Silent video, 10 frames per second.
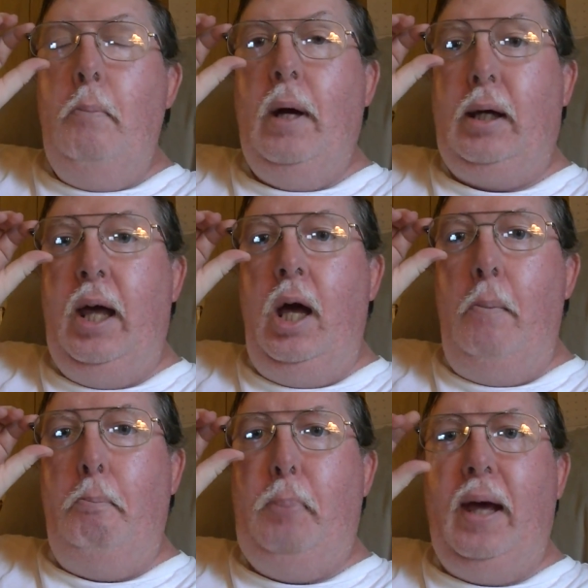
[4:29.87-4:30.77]

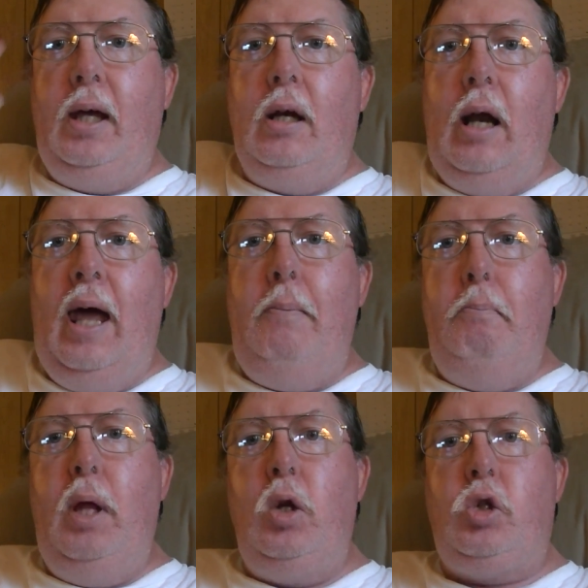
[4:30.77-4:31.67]
McKim Beacon Light
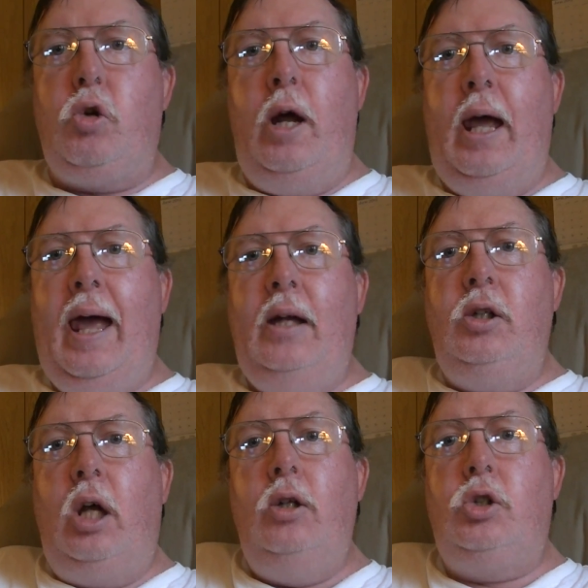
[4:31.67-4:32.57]
Ministry
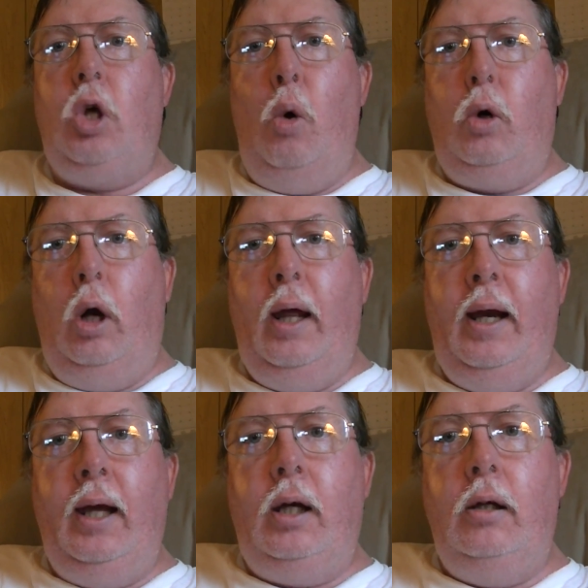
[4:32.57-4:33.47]
and Soul
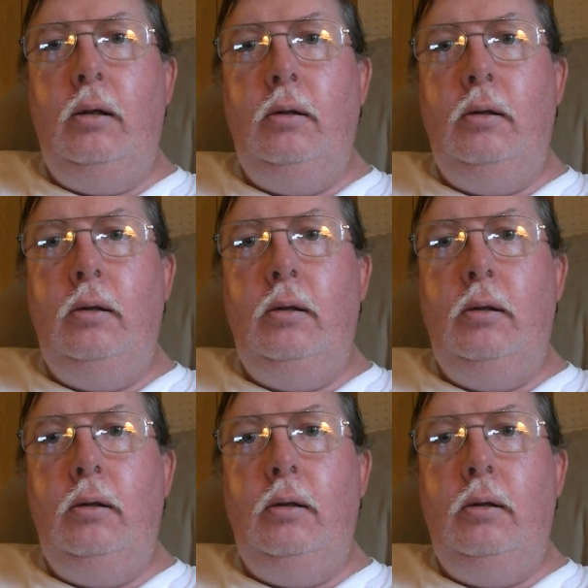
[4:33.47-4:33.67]
Clinic.